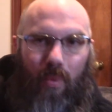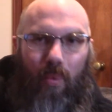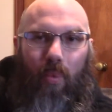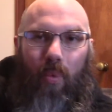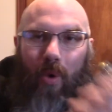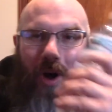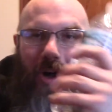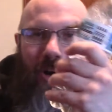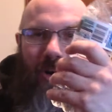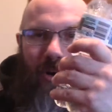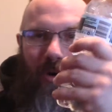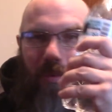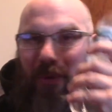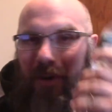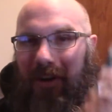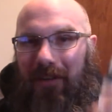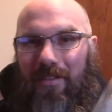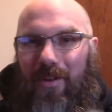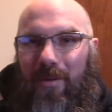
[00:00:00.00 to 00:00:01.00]
water,
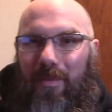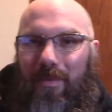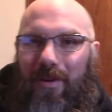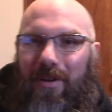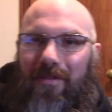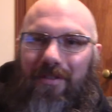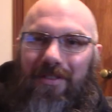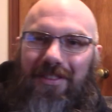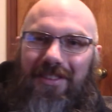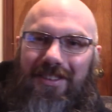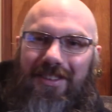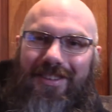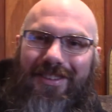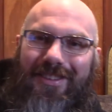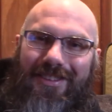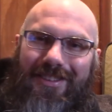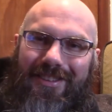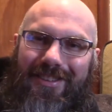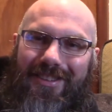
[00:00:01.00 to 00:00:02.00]
whatever your preference
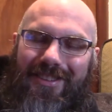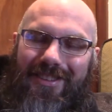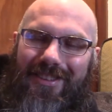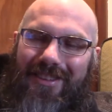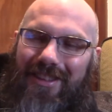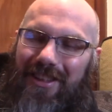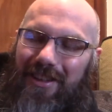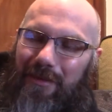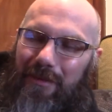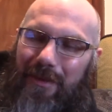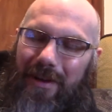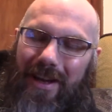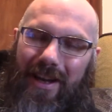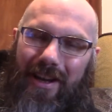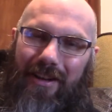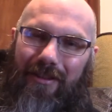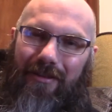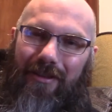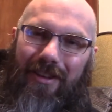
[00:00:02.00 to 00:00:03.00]
is. Just kick
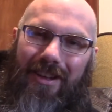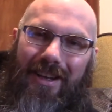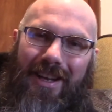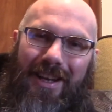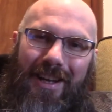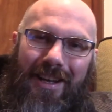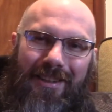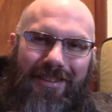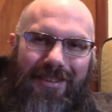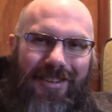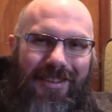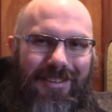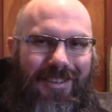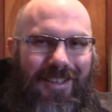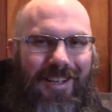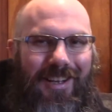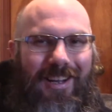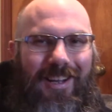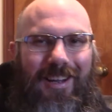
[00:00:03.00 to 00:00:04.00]
back, relax, let
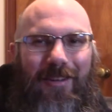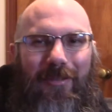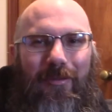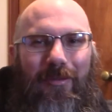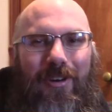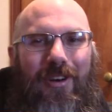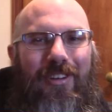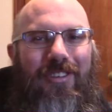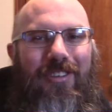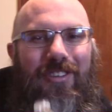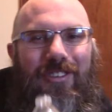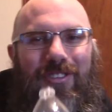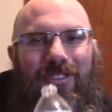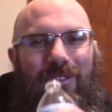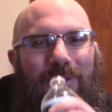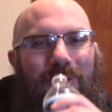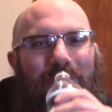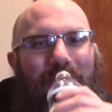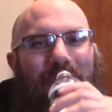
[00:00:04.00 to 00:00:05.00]
that hot water
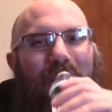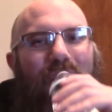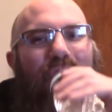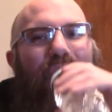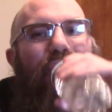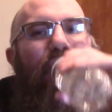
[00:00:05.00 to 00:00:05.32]
soothe you.